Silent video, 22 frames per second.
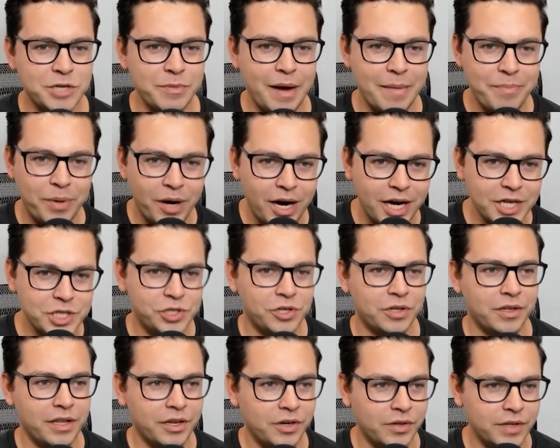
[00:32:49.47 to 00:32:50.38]
my posture
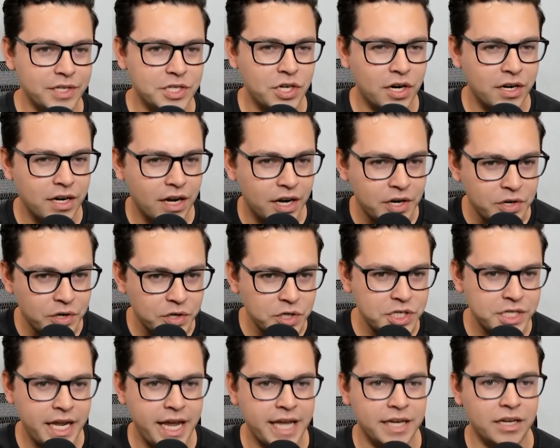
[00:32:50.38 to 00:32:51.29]
a little and started to
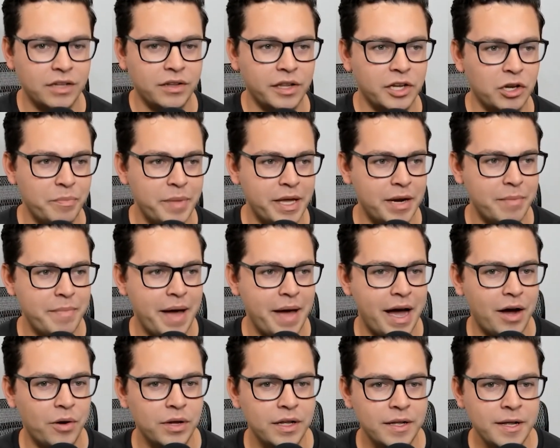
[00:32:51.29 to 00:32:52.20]
understand a little bit
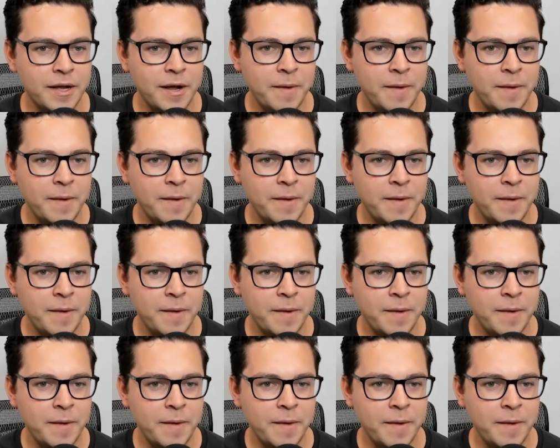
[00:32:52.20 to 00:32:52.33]
about